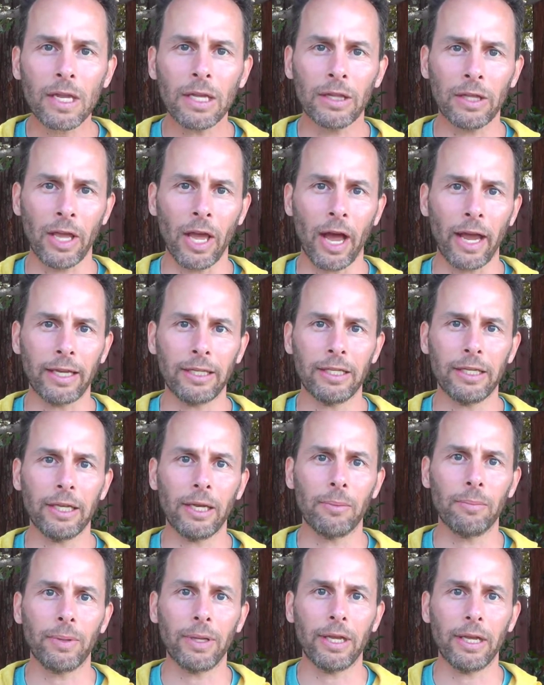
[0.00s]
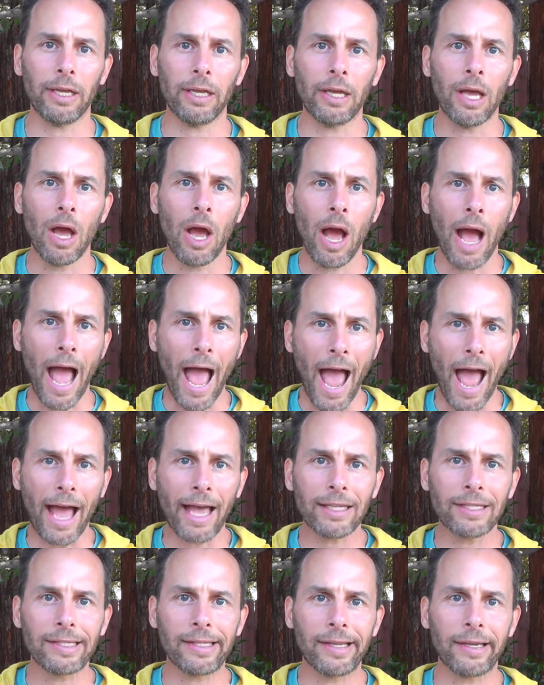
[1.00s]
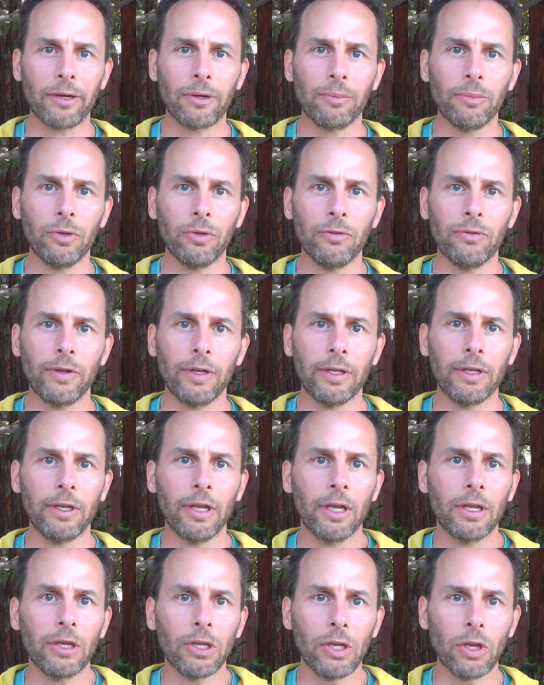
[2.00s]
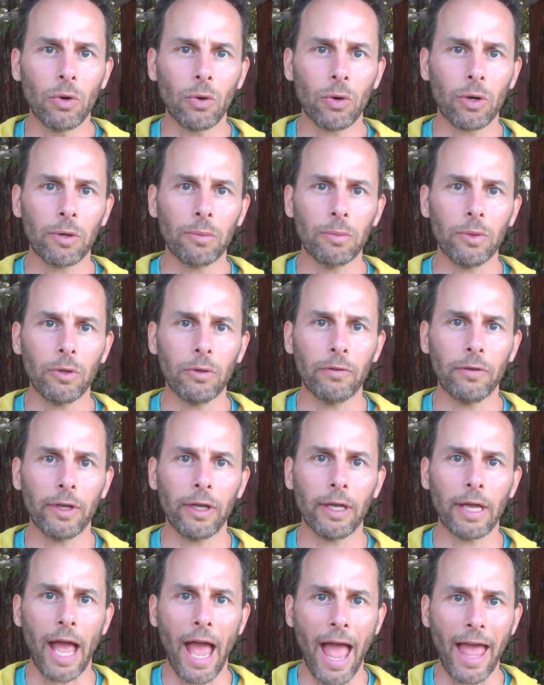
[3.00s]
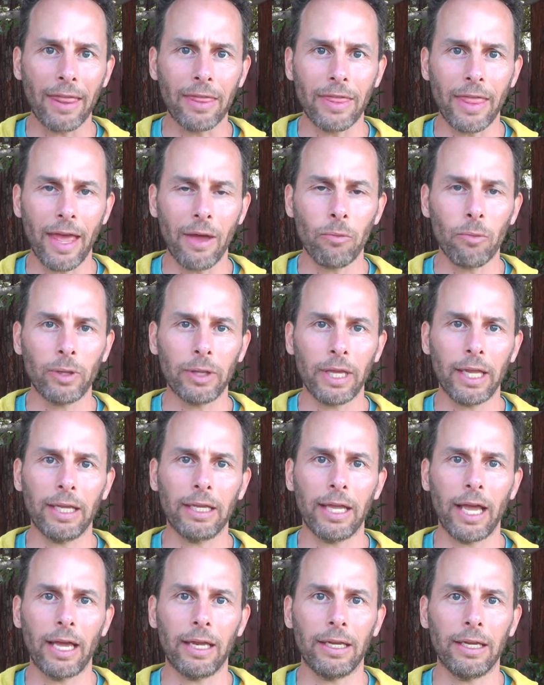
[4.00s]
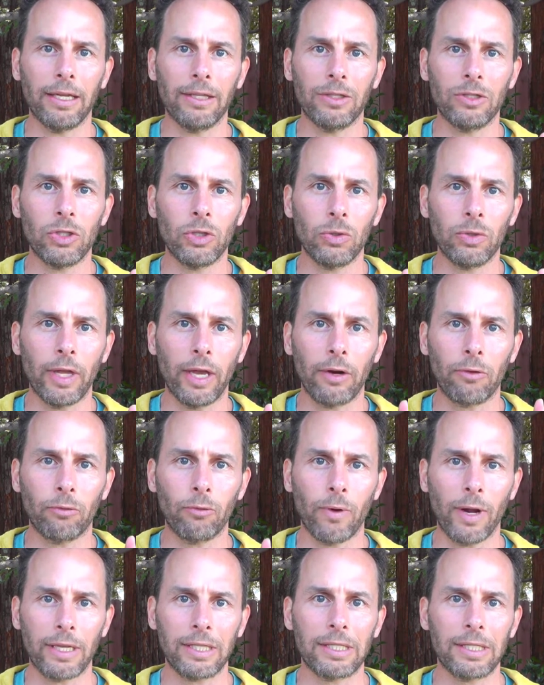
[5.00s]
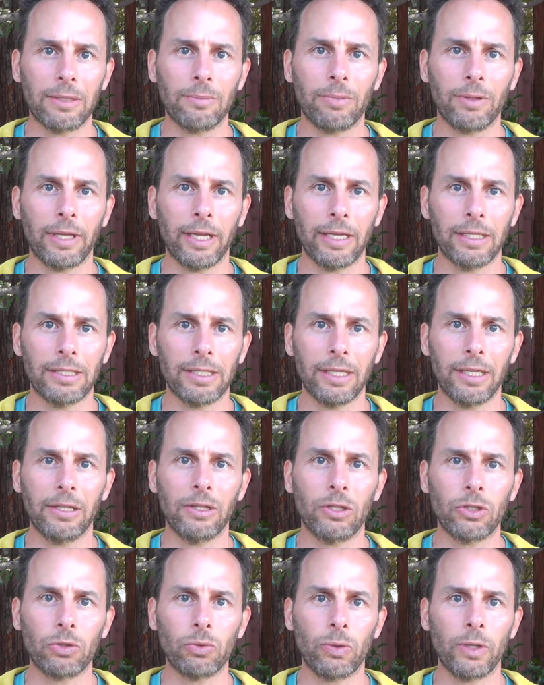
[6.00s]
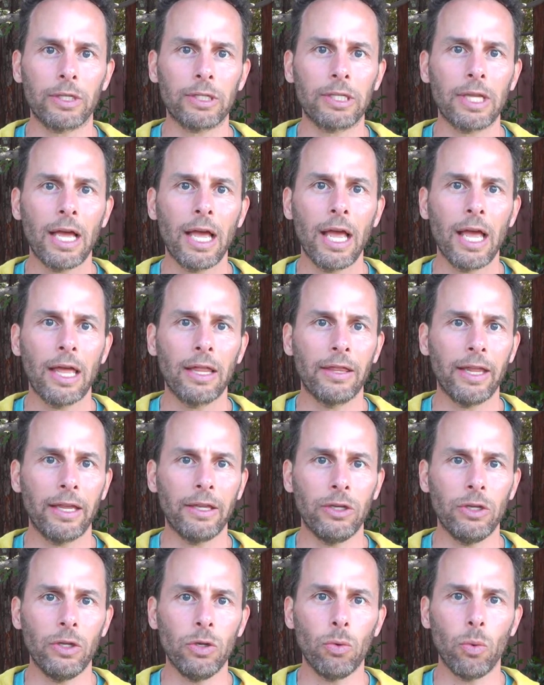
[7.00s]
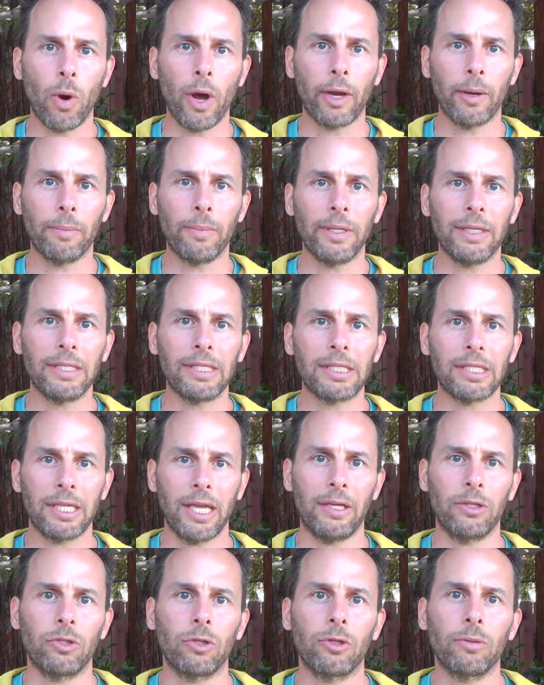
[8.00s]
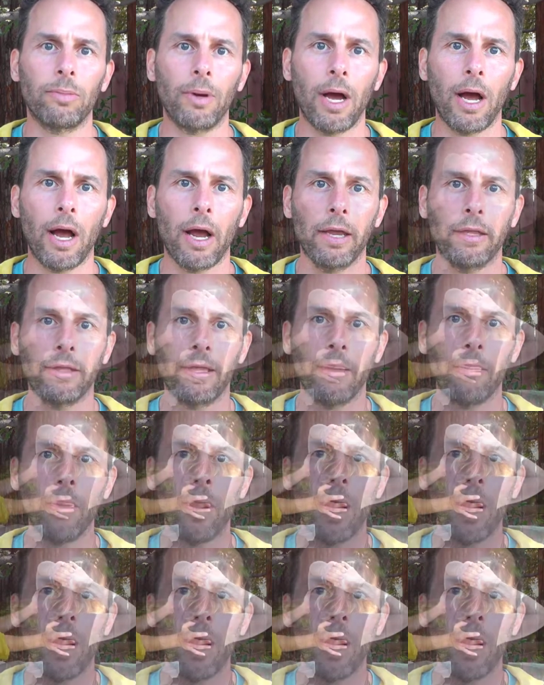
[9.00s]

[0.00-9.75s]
the idea being, as they're moving, you're moving, and then when they get into their resting place in the twist, then you want to be centered behind them